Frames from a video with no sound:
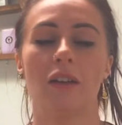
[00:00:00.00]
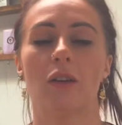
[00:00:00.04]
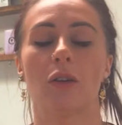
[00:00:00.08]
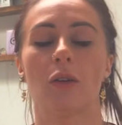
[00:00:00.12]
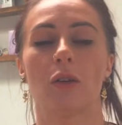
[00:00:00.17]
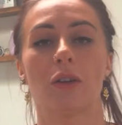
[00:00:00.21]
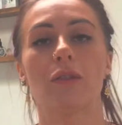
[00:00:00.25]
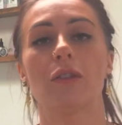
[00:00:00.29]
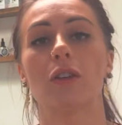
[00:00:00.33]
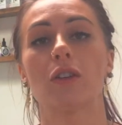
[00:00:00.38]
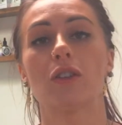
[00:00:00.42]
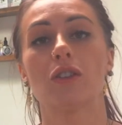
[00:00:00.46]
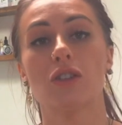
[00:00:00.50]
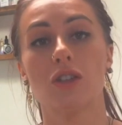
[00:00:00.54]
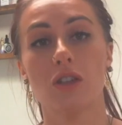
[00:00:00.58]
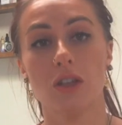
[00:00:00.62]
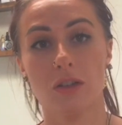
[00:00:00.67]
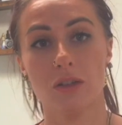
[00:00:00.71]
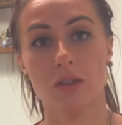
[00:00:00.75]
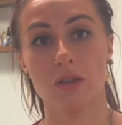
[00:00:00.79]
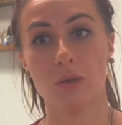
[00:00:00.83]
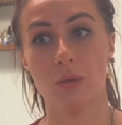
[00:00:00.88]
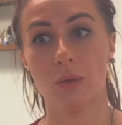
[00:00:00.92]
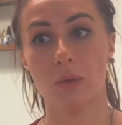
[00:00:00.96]
Or if you're
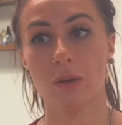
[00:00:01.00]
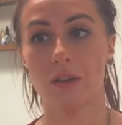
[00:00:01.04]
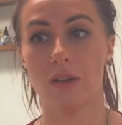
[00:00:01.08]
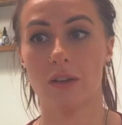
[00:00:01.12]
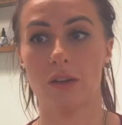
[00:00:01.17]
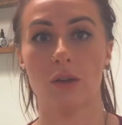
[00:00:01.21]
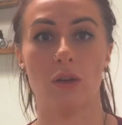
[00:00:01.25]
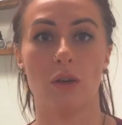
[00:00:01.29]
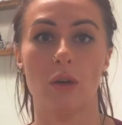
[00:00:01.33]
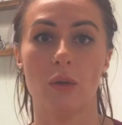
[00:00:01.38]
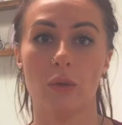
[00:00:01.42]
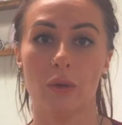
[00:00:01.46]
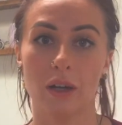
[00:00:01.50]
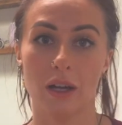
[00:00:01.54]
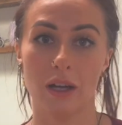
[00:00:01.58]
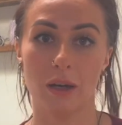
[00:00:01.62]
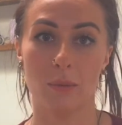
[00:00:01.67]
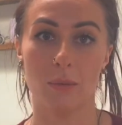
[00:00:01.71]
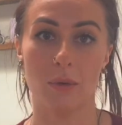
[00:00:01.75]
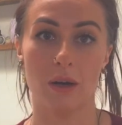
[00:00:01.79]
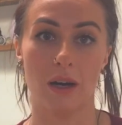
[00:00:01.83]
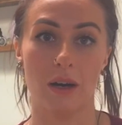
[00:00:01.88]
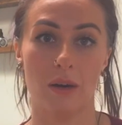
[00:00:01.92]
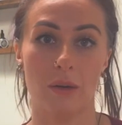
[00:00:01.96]
just tweezing your own
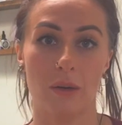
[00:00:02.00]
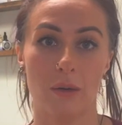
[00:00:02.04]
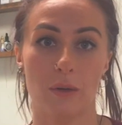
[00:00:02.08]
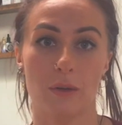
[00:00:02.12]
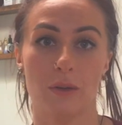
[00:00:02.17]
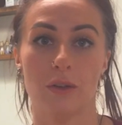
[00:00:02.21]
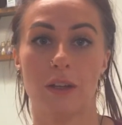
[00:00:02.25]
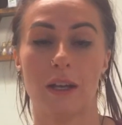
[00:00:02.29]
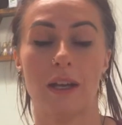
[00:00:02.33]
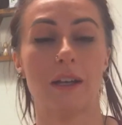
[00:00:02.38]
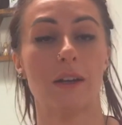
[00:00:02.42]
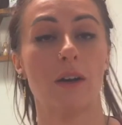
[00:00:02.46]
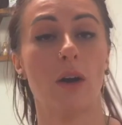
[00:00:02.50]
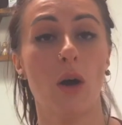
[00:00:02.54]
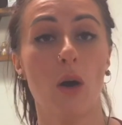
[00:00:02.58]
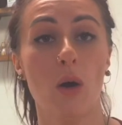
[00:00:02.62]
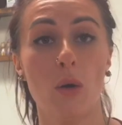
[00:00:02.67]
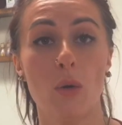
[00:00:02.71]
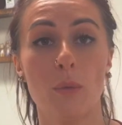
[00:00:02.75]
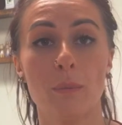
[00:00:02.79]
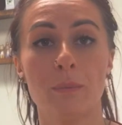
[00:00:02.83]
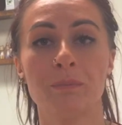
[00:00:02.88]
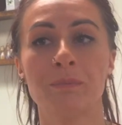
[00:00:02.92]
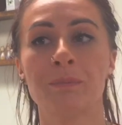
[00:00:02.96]
eyebrows at
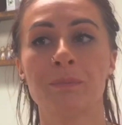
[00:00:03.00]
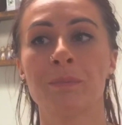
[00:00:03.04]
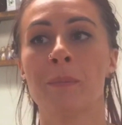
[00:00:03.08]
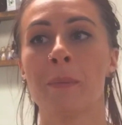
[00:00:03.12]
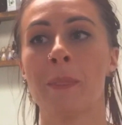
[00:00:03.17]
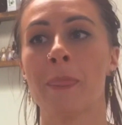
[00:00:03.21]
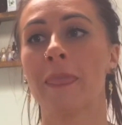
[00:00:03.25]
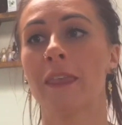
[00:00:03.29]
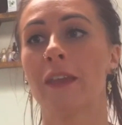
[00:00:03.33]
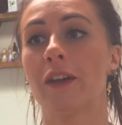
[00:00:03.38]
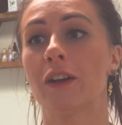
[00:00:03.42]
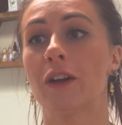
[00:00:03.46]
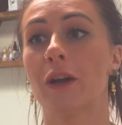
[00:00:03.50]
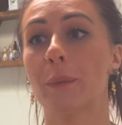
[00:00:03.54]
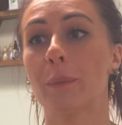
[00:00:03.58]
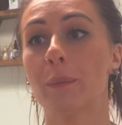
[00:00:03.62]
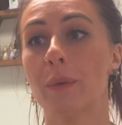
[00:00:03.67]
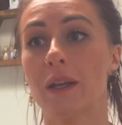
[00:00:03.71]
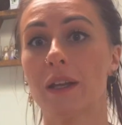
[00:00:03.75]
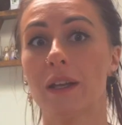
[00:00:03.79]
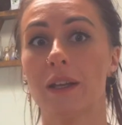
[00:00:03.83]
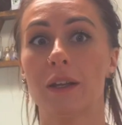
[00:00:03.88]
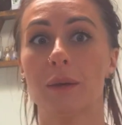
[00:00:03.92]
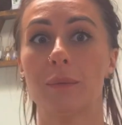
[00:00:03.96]
home, you're not
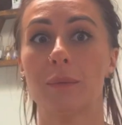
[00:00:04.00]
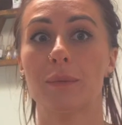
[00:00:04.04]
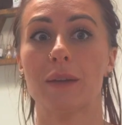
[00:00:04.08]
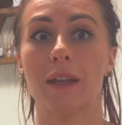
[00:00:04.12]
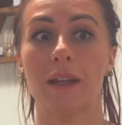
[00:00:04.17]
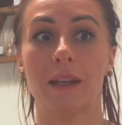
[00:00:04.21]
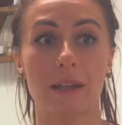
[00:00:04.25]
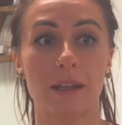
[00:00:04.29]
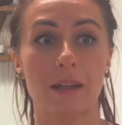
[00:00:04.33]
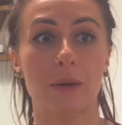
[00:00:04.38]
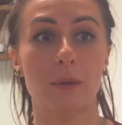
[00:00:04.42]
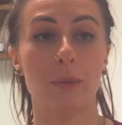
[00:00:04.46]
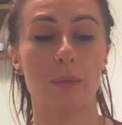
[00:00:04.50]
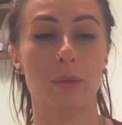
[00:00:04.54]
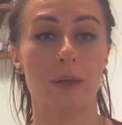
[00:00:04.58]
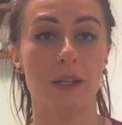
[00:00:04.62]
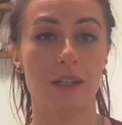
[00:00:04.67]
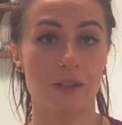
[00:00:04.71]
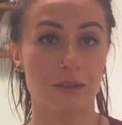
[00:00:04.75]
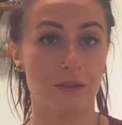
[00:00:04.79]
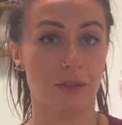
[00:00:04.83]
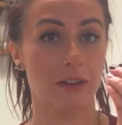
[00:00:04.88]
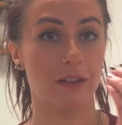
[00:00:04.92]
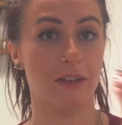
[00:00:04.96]
picking up that little
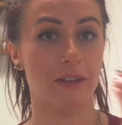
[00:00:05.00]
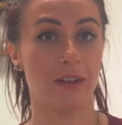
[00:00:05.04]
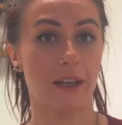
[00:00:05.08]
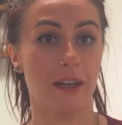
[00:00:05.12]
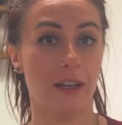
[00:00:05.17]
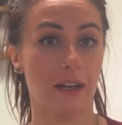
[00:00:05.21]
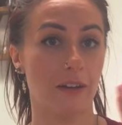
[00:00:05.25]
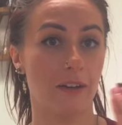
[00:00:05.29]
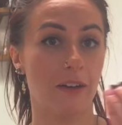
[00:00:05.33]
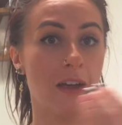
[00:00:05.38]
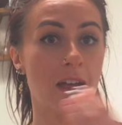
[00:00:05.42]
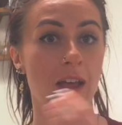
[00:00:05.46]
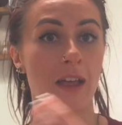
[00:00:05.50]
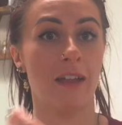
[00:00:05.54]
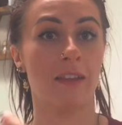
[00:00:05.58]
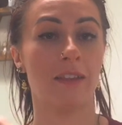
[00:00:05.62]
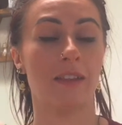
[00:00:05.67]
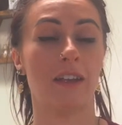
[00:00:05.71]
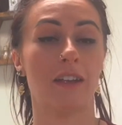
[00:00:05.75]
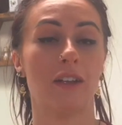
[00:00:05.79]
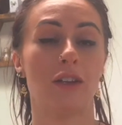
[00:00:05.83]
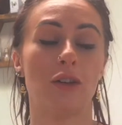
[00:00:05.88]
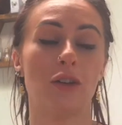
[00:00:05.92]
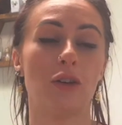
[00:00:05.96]
peach fuzz hair
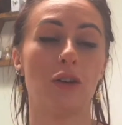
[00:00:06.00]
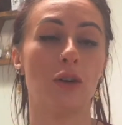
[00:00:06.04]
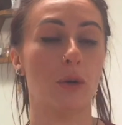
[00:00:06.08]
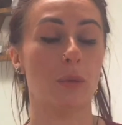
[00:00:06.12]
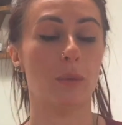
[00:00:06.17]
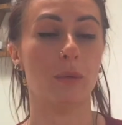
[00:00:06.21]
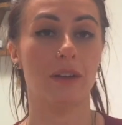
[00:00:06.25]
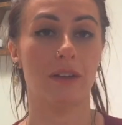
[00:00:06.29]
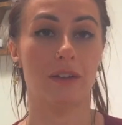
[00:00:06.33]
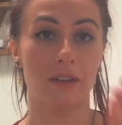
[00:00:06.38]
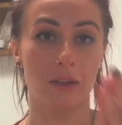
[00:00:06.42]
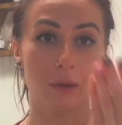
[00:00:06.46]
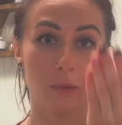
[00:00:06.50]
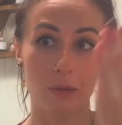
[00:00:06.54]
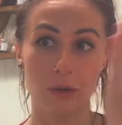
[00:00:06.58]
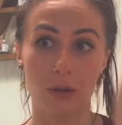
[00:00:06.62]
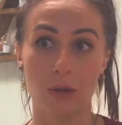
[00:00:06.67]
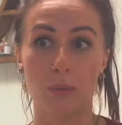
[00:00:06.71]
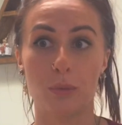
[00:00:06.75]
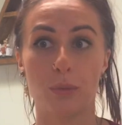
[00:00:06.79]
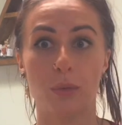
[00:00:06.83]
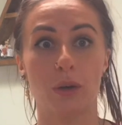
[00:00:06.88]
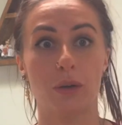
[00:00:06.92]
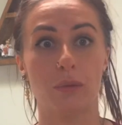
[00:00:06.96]
that you normally see when
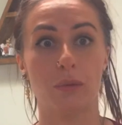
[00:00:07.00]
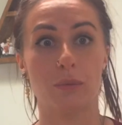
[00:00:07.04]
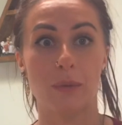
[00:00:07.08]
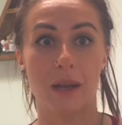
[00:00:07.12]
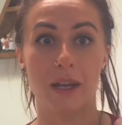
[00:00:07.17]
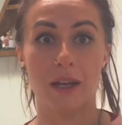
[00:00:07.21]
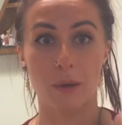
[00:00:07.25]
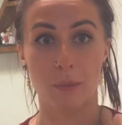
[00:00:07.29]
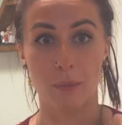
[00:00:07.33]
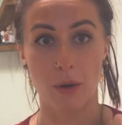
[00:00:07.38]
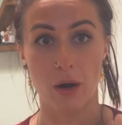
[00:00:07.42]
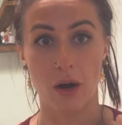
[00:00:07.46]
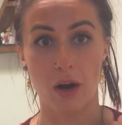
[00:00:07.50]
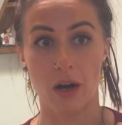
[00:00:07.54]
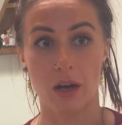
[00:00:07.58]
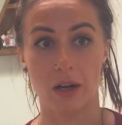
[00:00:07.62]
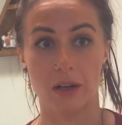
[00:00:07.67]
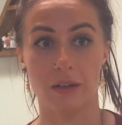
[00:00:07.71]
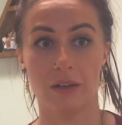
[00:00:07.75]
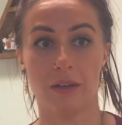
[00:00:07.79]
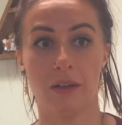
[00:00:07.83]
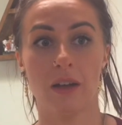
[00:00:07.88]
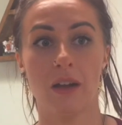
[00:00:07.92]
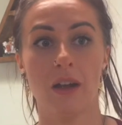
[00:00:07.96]
you put makeup
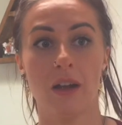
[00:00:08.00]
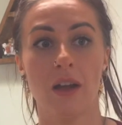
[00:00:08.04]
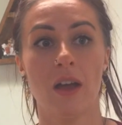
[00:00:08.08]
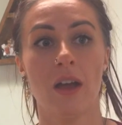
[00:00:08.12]
on.